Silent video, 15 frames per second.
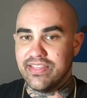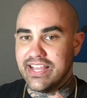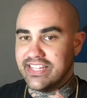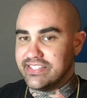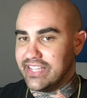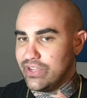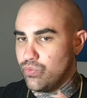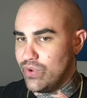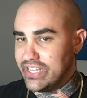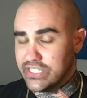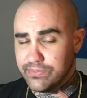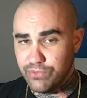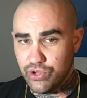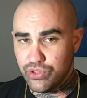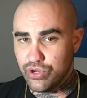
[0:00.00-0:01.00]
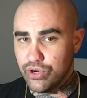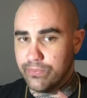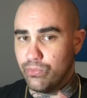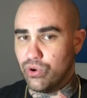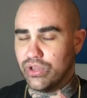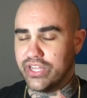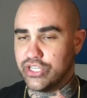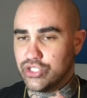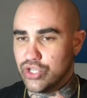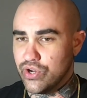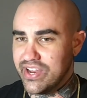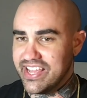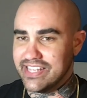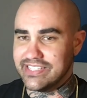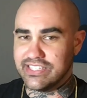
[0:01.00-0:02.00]
It's like way smoother, more
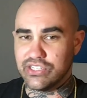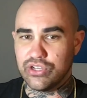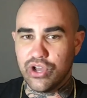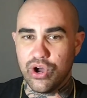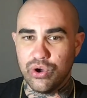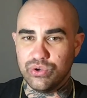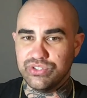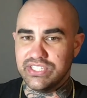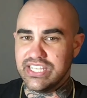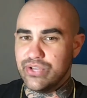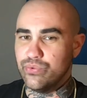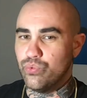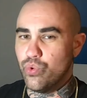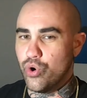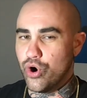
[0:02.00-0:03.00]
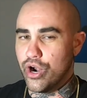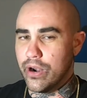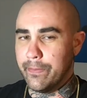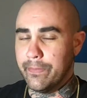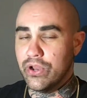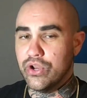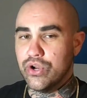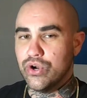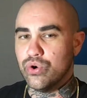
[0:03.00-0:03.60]
luxurious, cozy, warm,